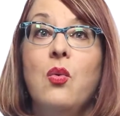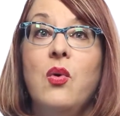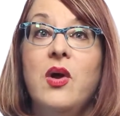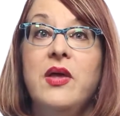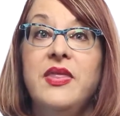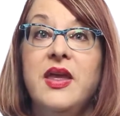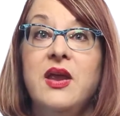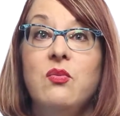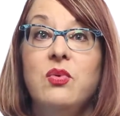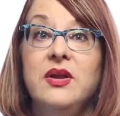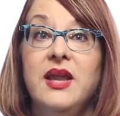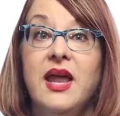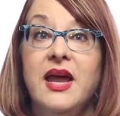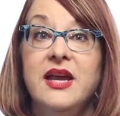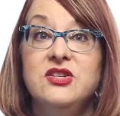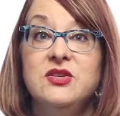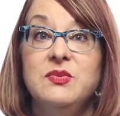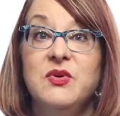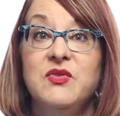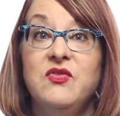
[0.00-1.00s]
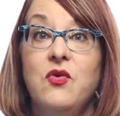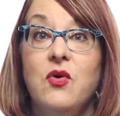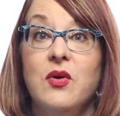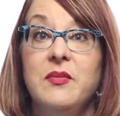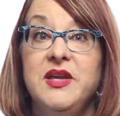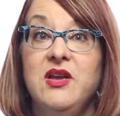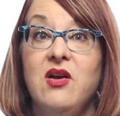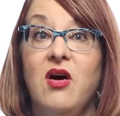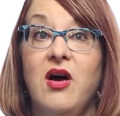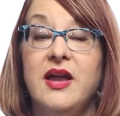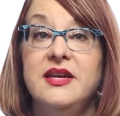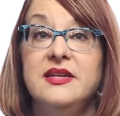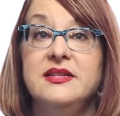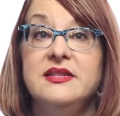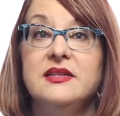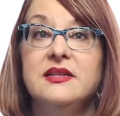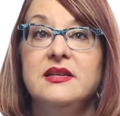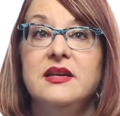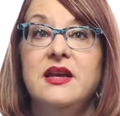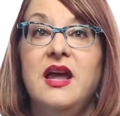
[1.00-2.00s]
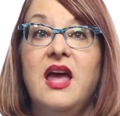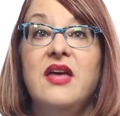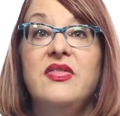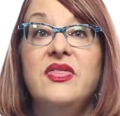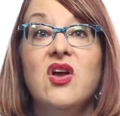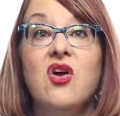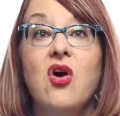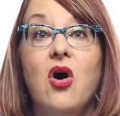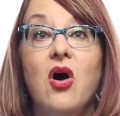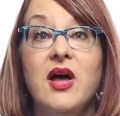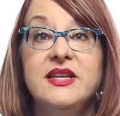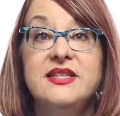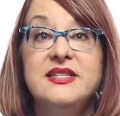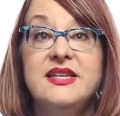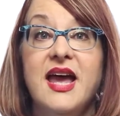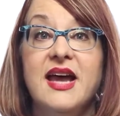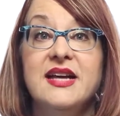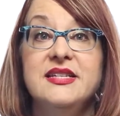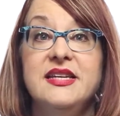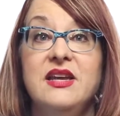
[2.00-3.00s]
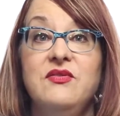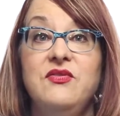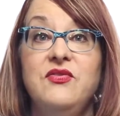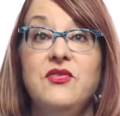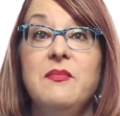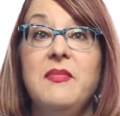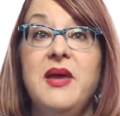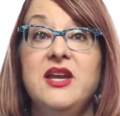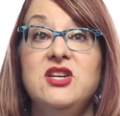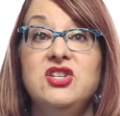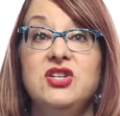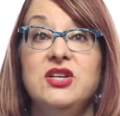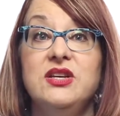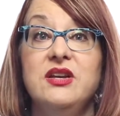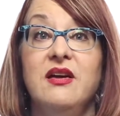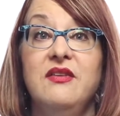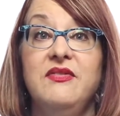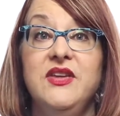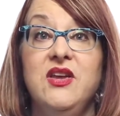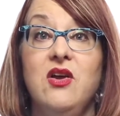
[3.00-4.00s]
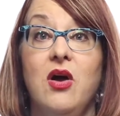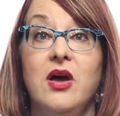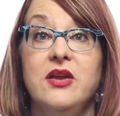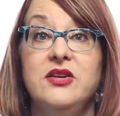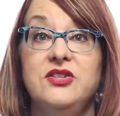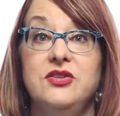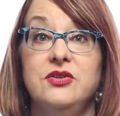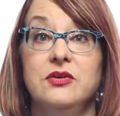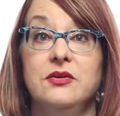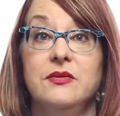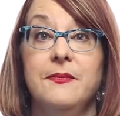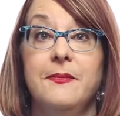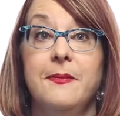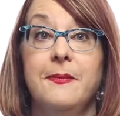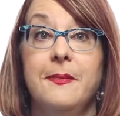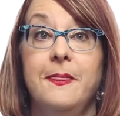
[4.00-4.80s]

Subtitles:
when they would like to perform the audit, and the contact information of the auditor.